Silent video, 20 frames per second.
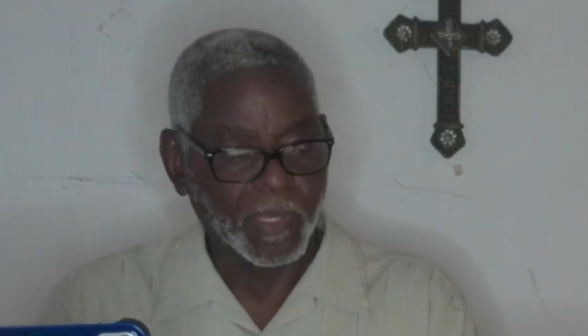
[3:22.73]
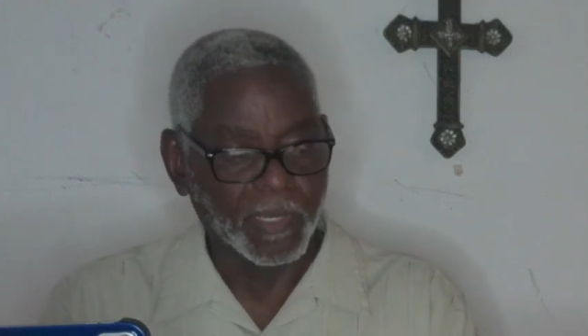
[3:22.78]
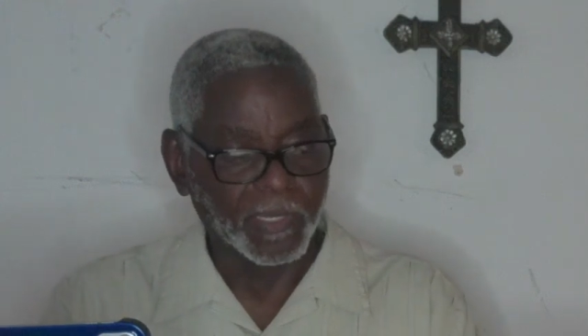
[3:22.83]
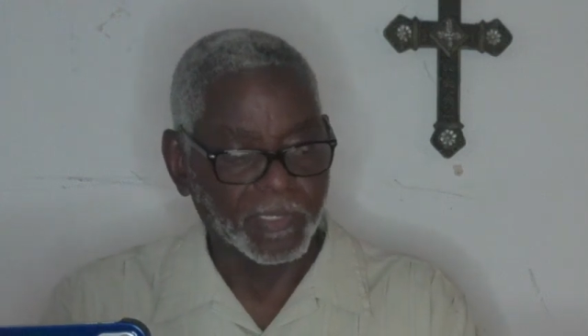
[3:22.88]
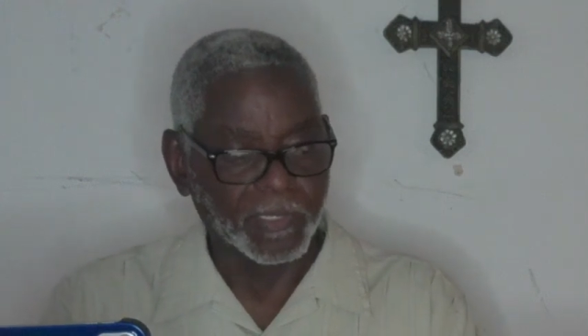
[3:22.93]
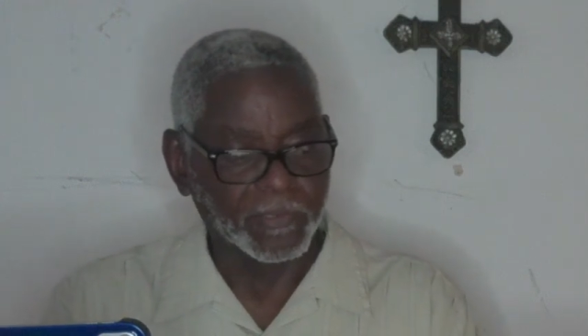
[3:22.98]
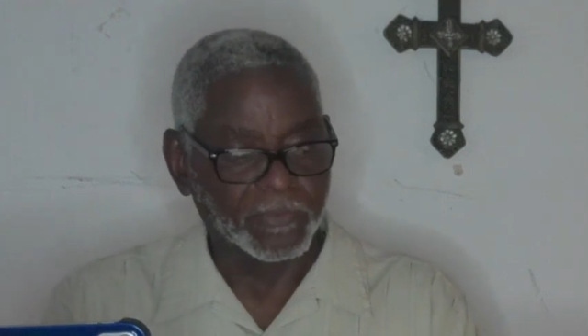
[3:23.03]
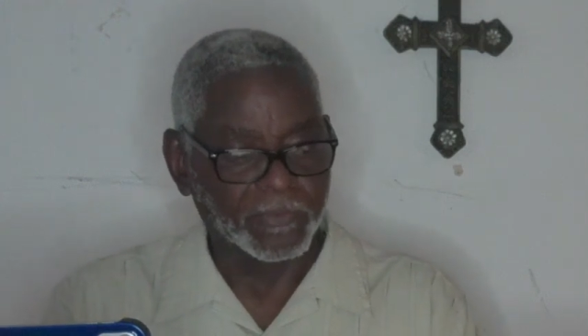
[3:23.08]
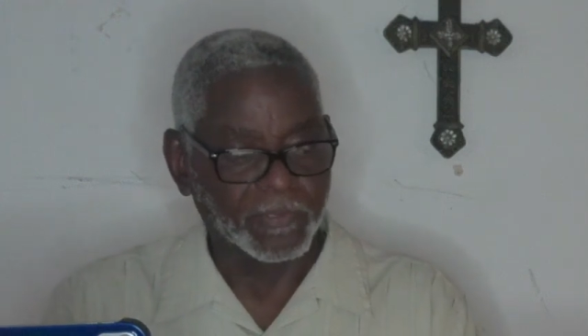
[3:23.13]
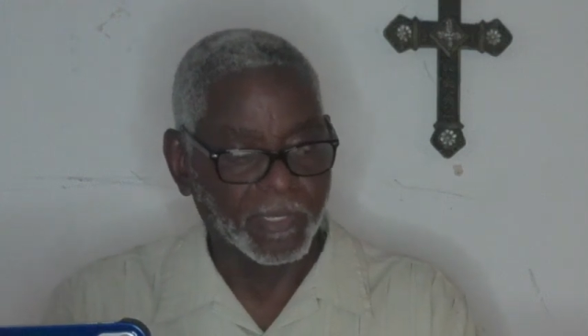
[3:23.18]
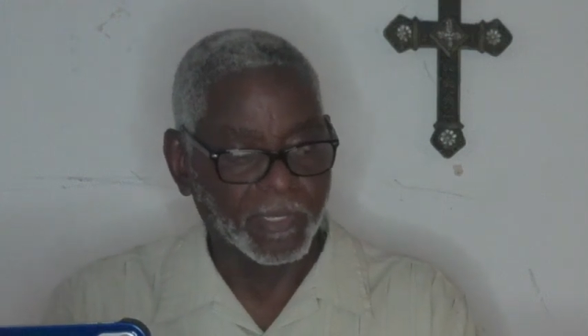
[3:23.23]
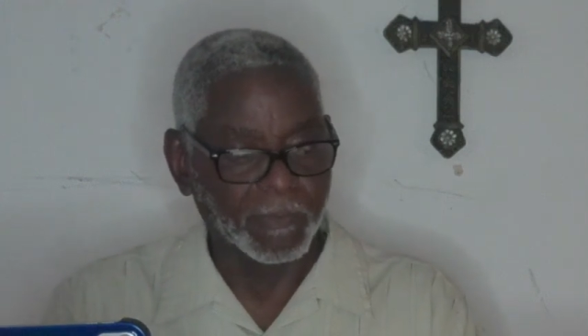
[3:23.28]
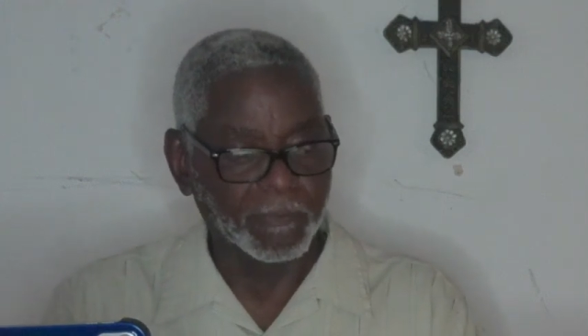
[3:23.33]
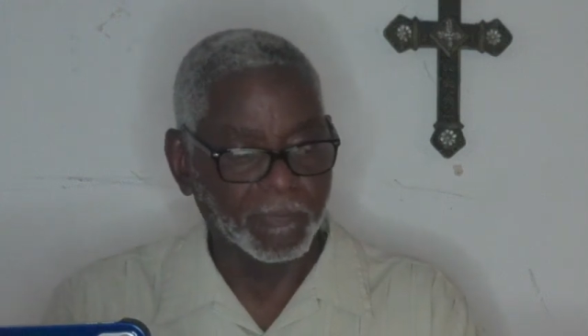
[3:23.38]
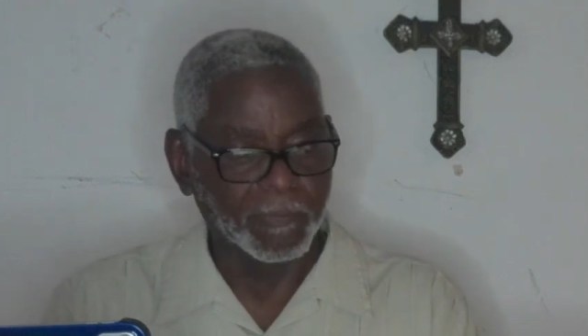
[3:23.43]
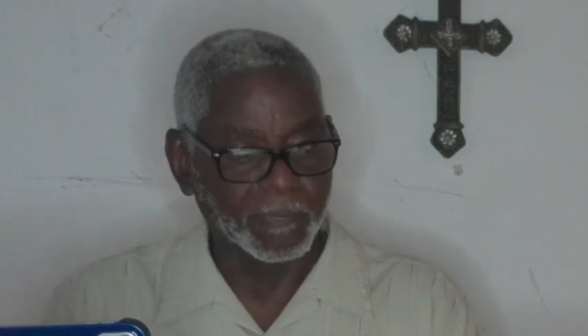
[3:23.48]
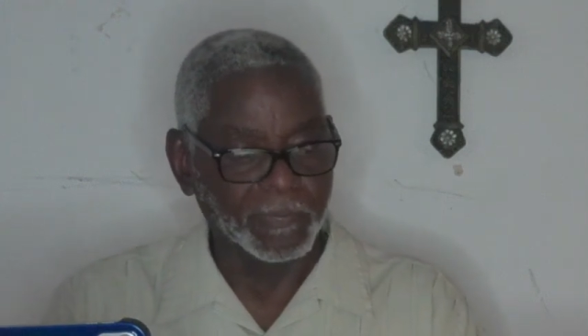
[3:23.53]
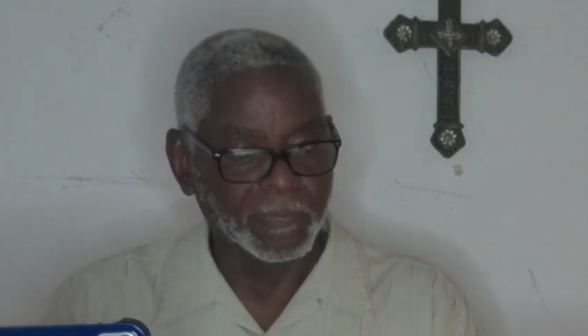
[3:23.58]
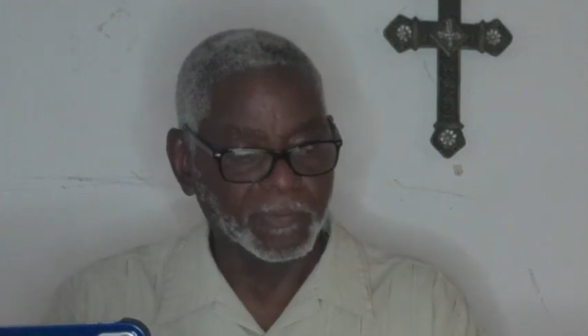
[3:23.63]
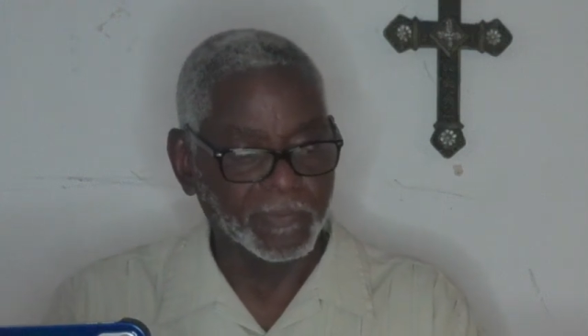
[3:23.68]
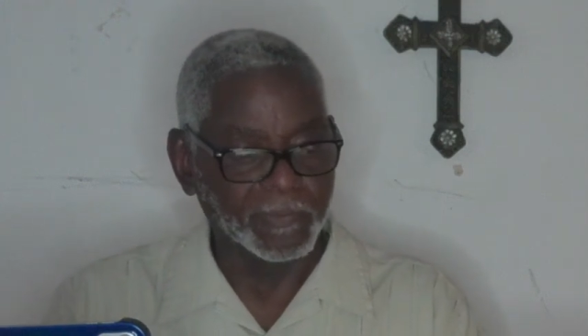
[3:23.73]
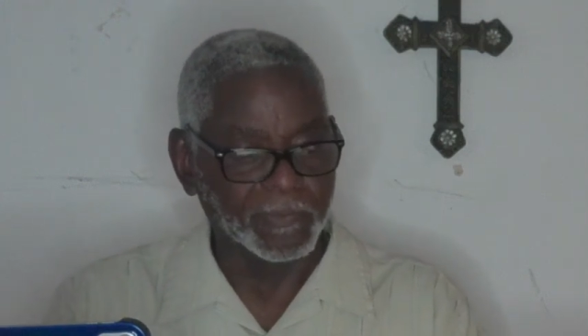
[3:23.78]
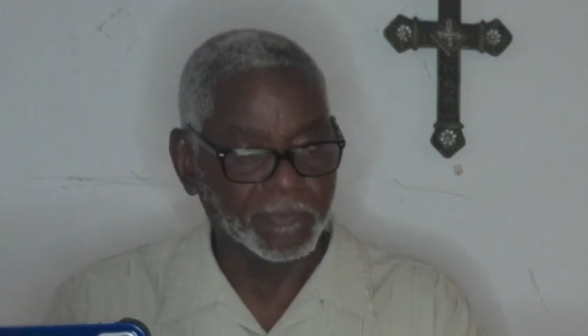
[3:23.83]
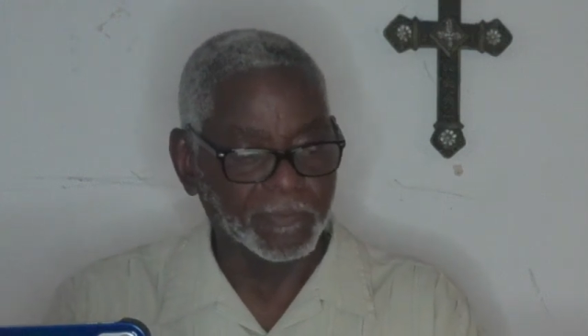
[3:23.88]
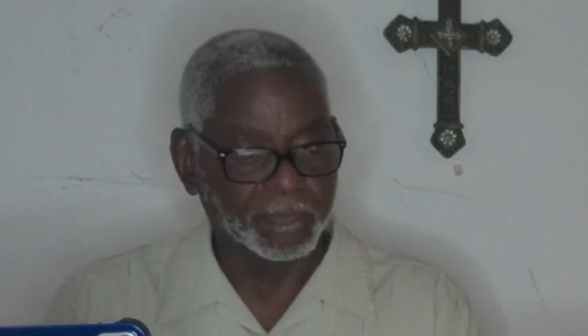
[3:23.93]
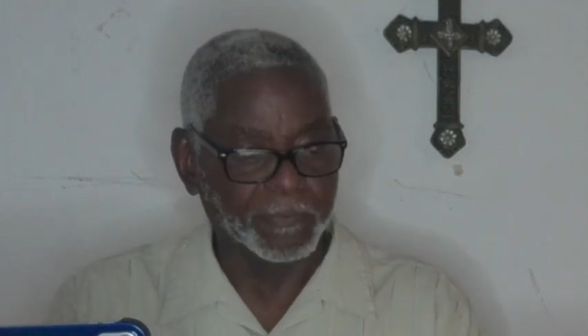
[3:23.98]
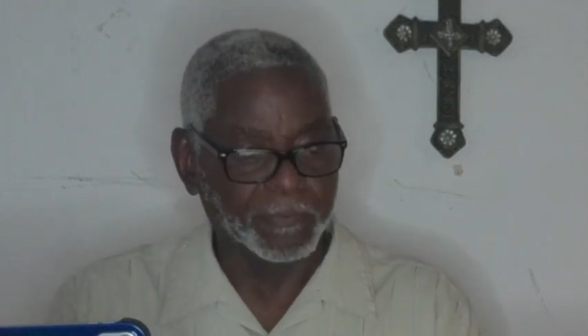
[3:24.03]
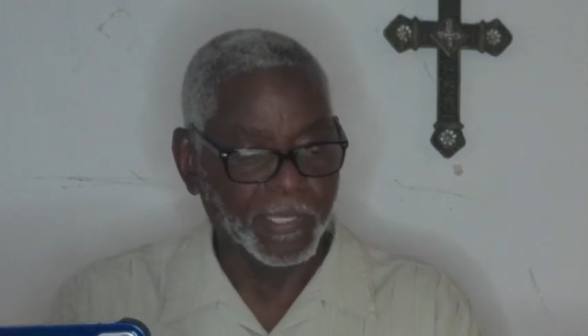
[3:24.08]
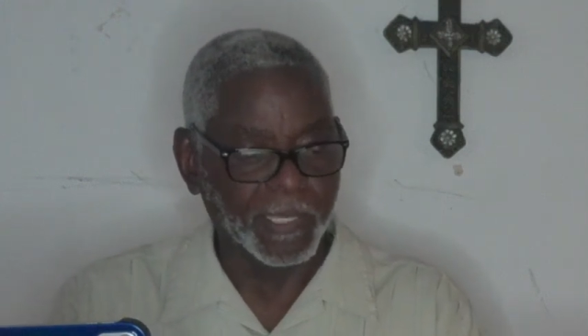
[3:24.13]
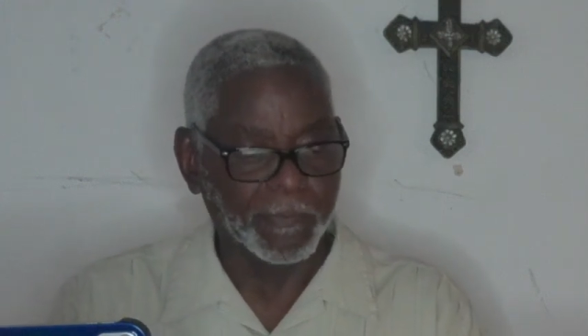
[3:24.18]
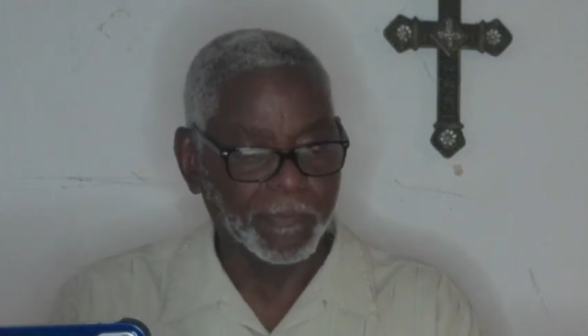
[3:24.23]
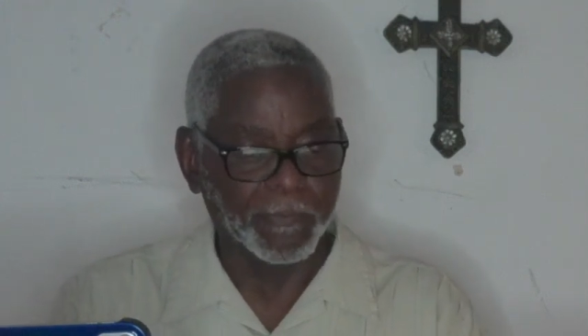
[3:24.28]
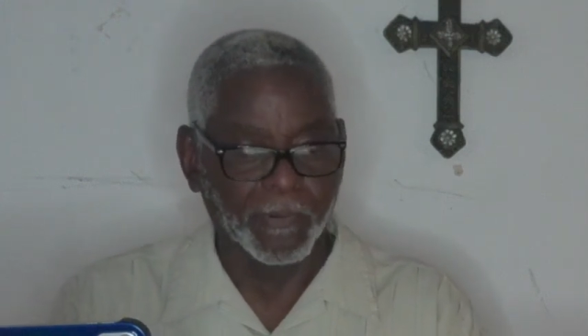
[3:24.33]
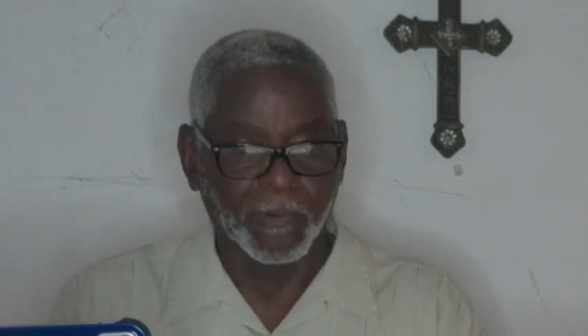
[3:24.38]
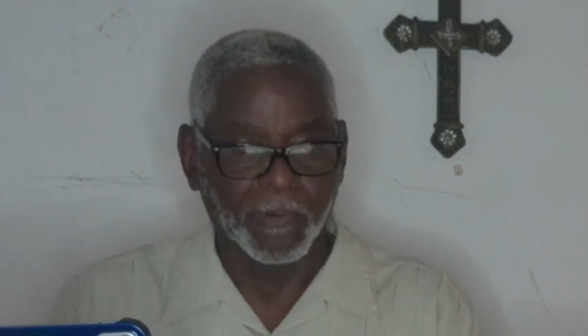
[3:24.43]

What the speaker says: some people